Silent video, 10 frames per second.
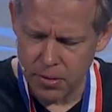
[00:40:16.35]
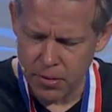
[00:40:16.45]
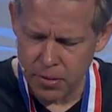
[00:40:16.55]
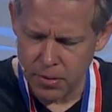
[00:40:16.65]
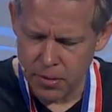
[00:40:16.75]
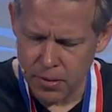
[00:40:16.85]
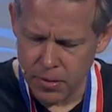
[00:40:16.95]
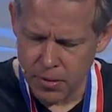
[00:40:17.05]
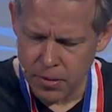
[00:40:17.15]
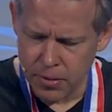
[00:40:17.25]

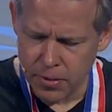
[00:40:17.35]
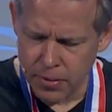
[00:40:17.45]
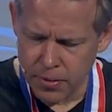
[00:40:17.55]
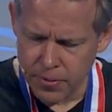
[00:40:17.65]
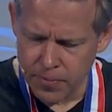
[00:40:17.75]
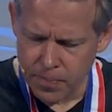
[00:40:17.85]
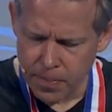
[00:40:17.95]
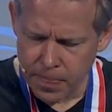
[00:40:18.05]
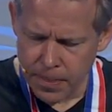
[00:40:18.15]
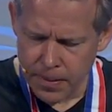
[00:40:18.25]

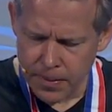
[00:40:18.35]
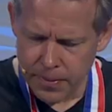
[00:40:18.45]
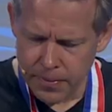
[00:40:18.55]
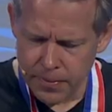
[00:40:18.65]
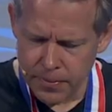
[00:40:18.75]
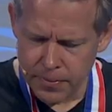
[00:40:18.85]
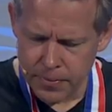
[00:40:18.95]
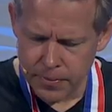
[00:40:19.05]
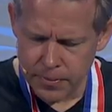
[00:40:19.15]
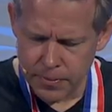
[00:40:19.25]

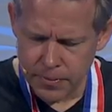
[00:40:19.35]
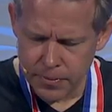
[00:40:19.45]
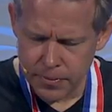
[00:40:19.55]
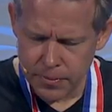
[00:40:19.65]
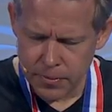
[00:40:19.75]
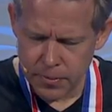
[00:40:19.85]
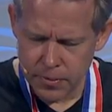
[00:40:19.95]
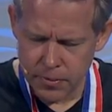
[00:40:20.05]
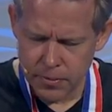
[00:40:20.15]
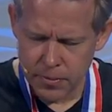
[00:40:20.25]

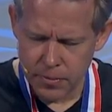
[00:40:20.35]
Nothing is said.